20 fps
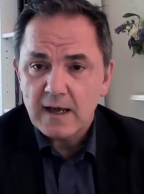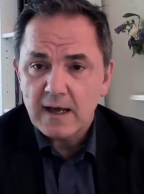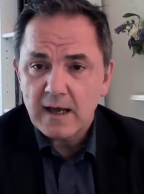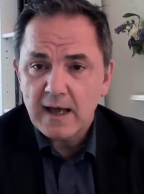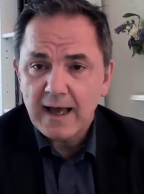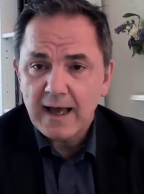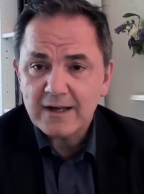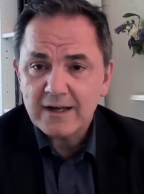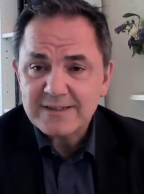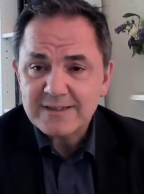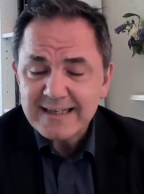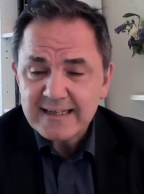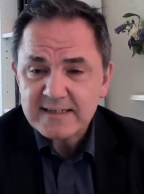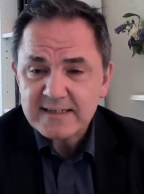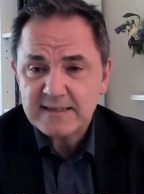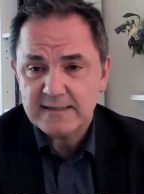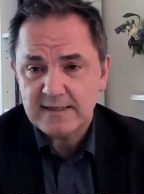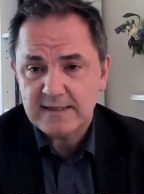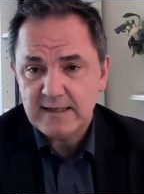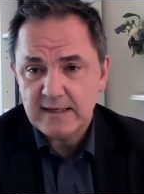Our
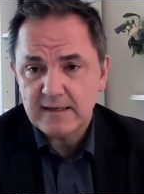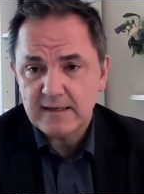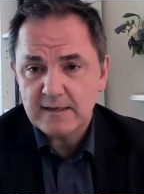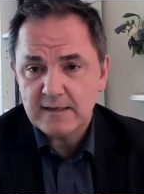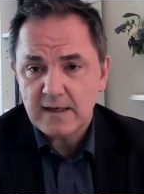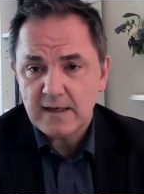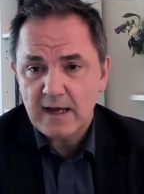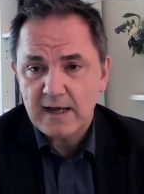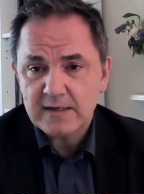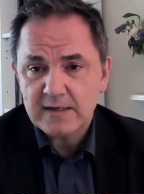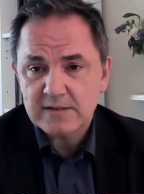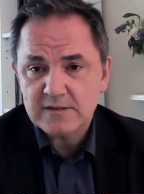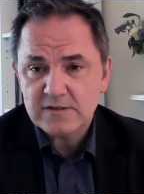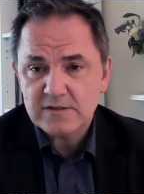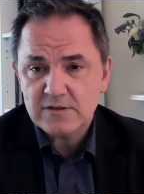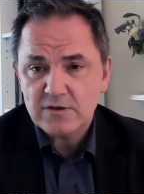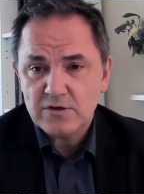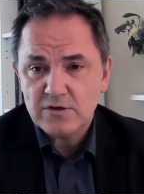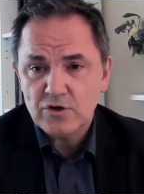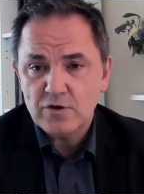dignity as
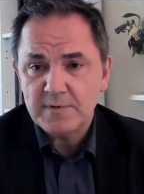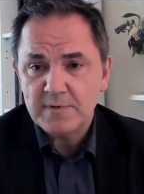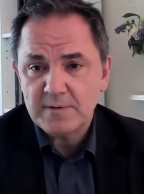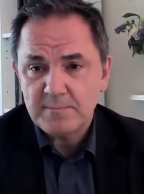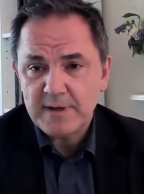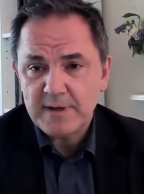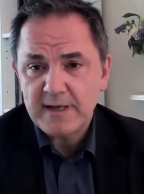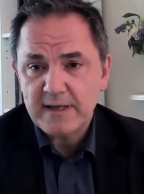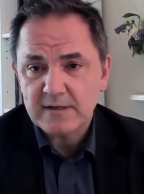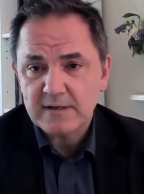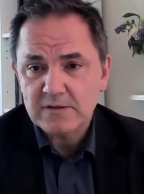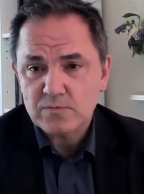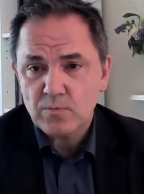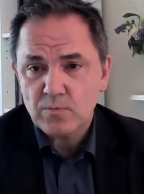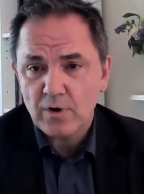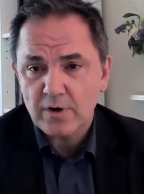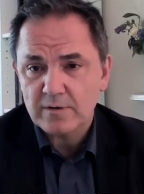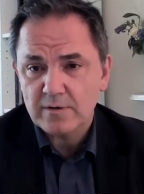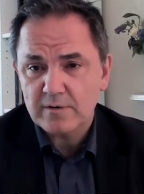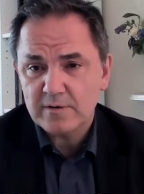human beings,
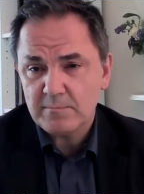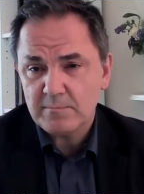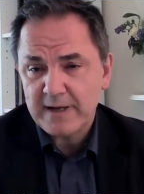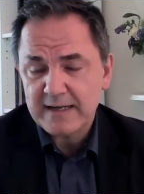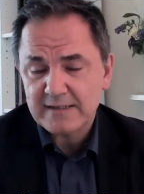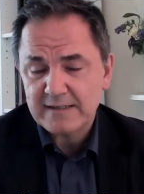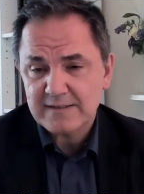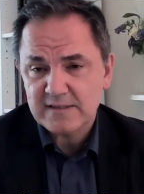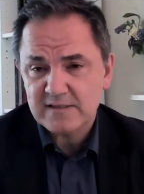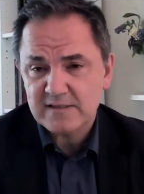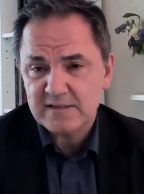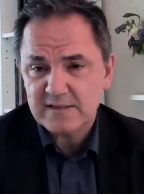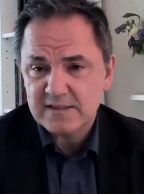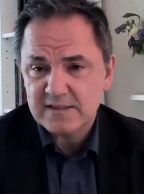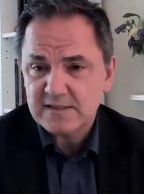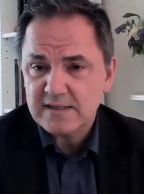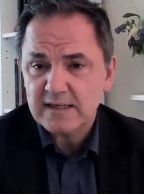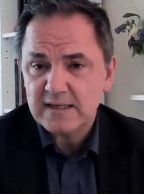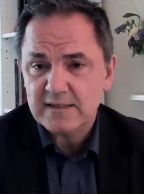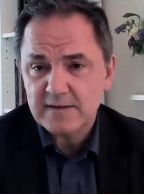what makes us
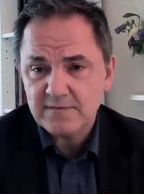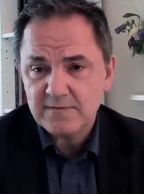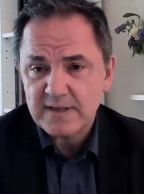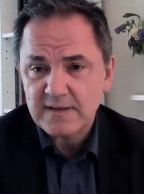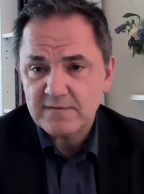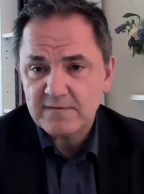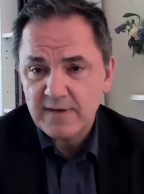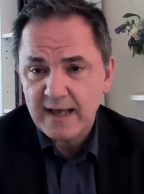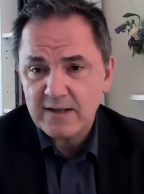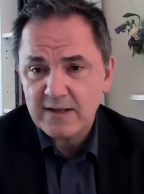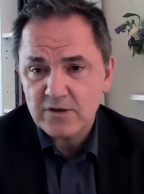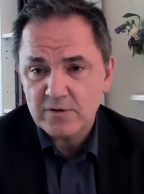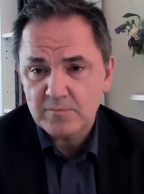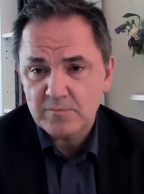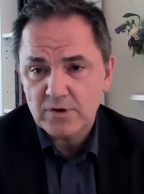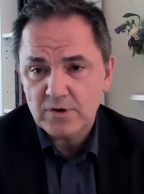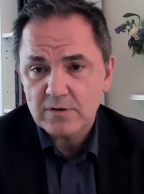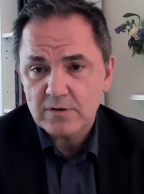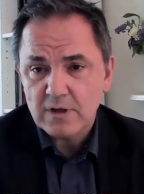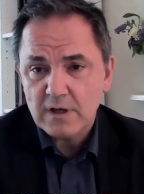distinctively
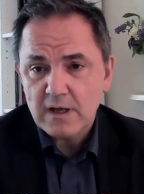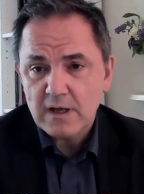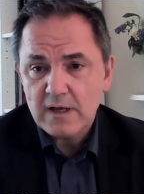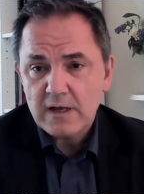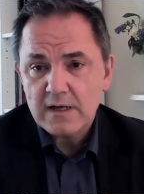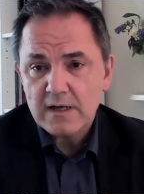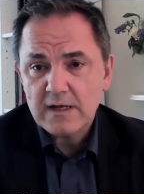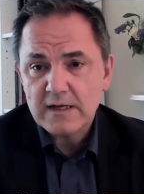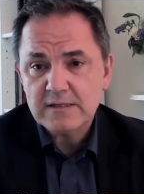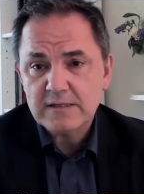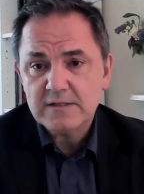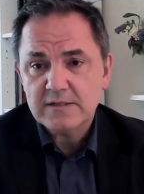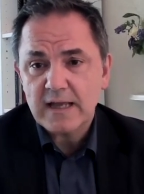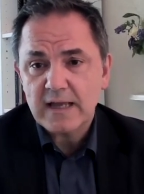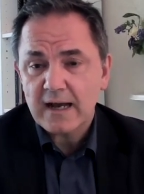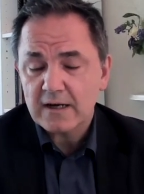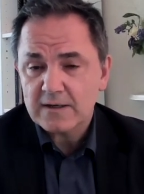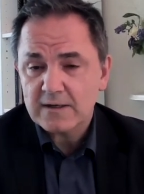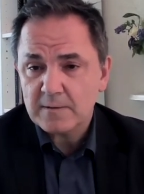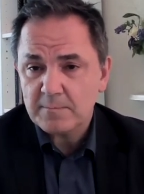valuable, is
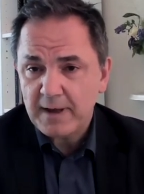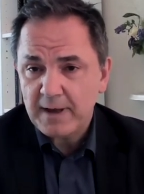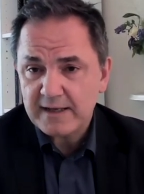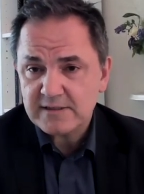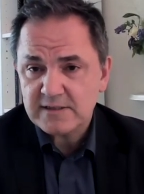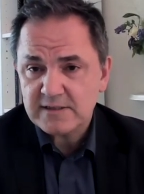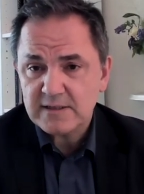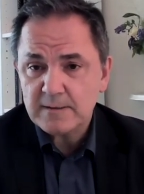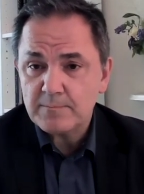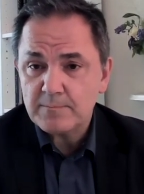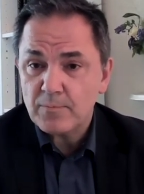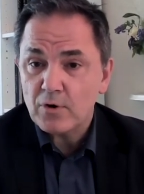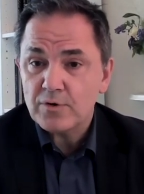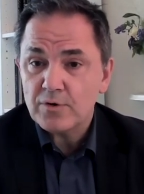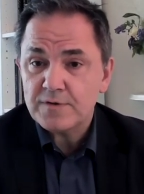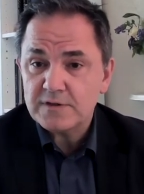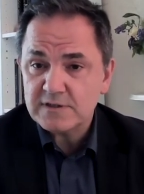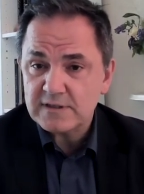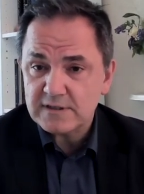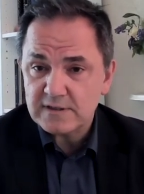our capacity, both
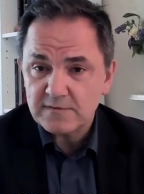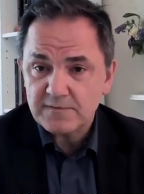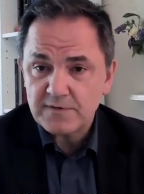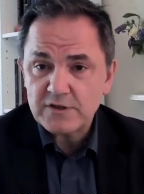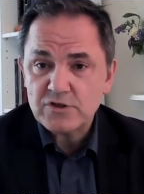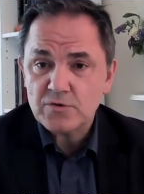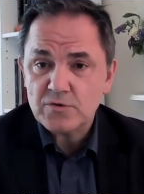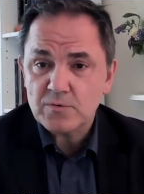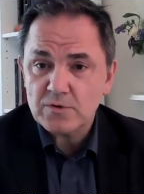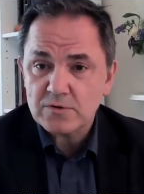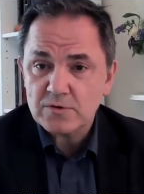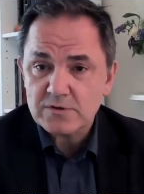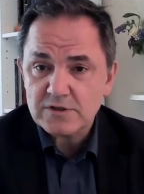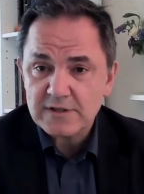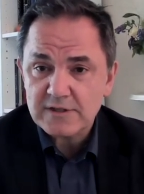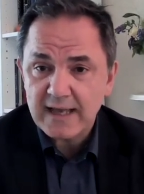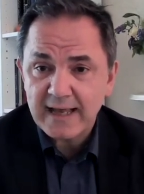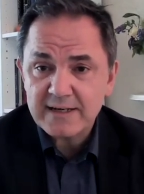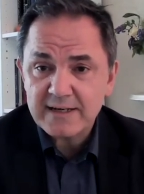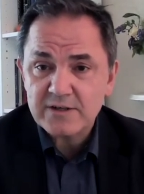as individuals
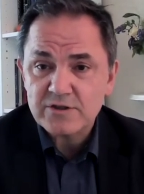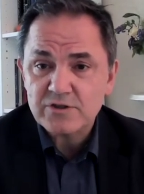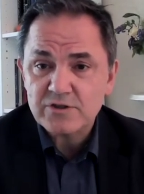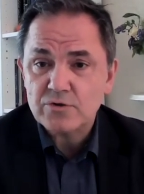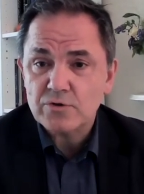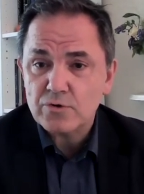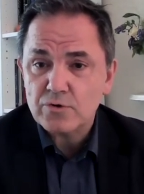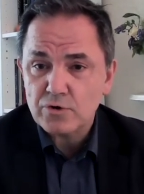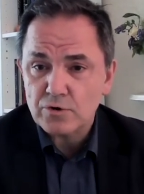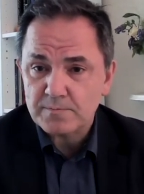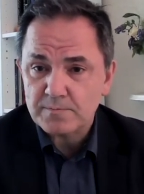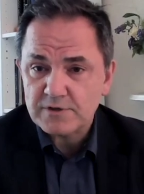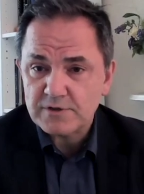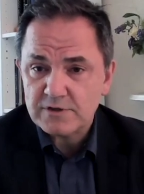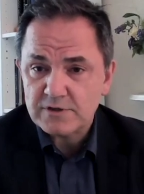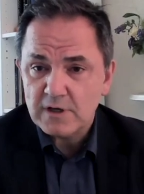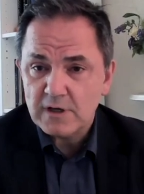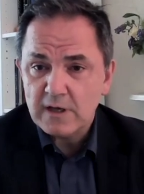and as groups,